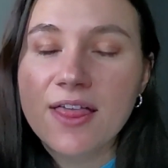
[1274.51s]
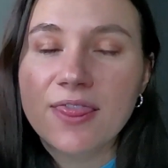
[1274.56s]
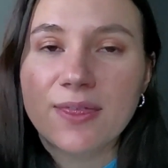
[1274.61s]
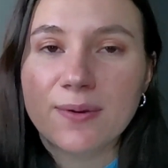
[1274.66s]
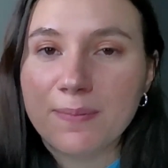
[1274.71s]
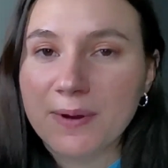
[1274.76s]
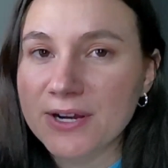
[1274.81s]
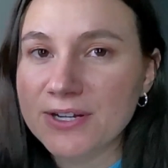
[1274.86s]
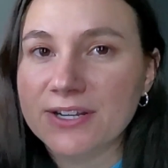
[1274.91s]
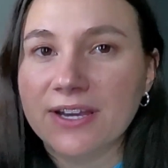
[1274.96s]
the
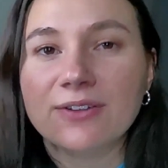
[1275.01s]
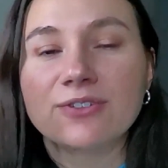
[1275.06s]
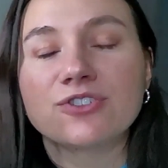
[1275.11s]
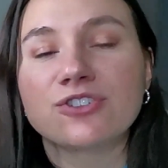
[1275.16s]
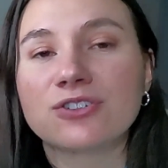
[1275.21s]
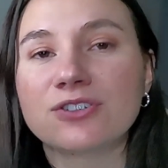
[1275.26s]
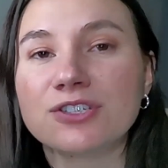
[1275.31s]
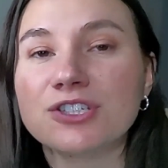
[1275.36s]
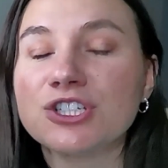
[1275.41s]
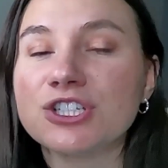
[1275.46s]
Beartown
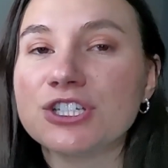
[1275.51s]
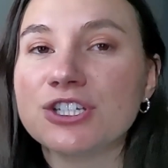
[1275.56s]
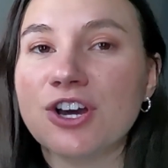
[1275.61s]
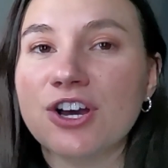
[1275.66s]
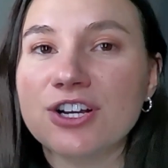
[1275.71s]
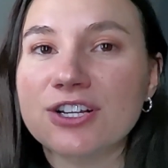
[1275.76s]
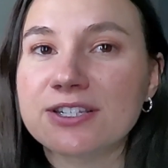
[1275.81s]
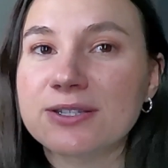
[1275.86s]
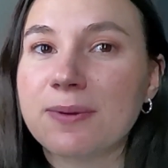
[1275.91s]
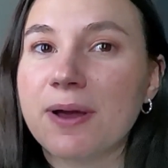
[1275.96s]
trilogy
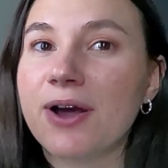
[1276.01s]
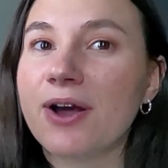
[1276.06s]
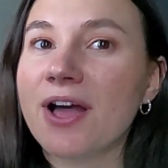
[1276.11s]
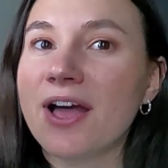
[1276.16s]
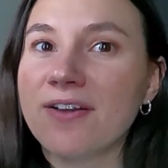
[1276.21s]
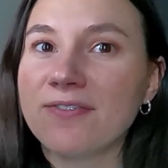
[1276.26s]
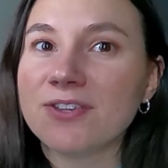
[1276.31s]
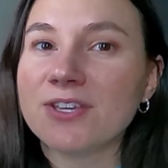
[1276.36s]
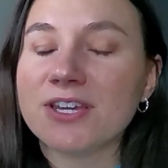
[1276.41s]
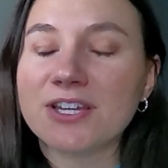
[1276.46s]
talks about
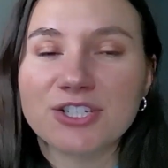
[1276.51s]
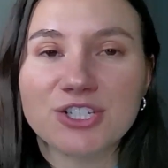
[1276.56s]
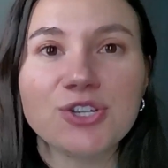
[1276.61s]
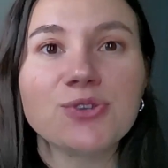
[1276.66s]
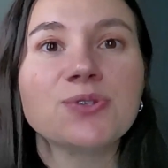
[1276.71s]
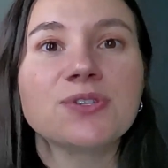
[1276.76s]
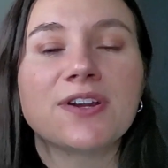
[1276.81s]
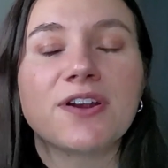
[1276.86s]
heavy issues